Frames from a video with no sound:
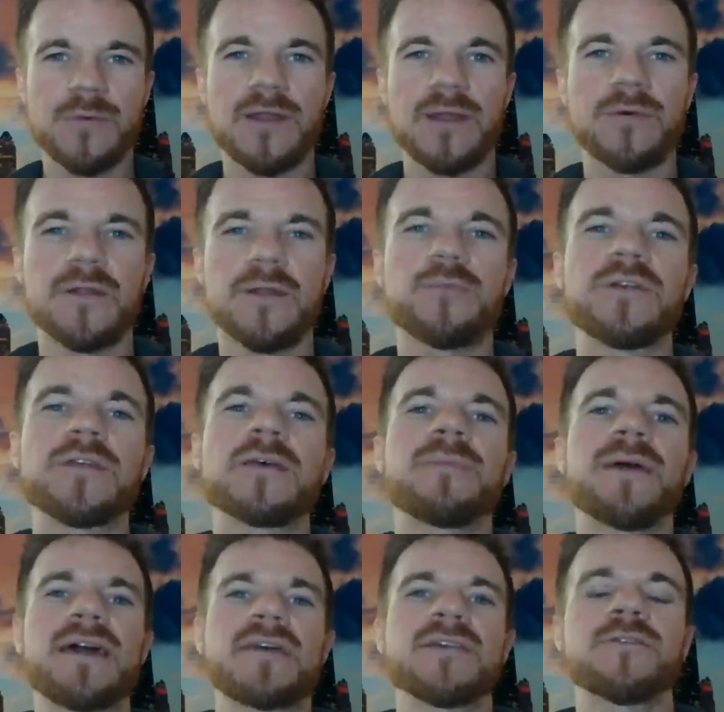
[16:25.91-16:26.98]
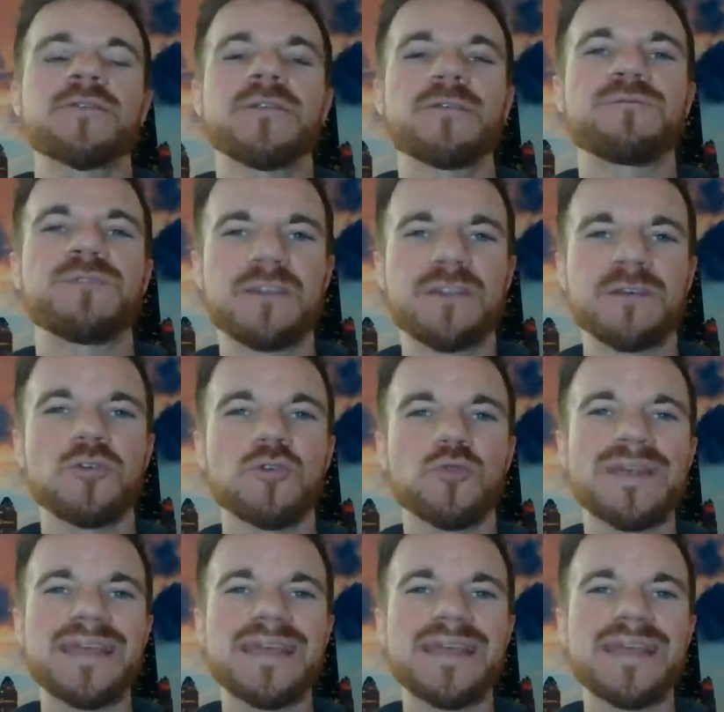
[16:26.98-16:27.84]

but I'm going to bring it back into the physical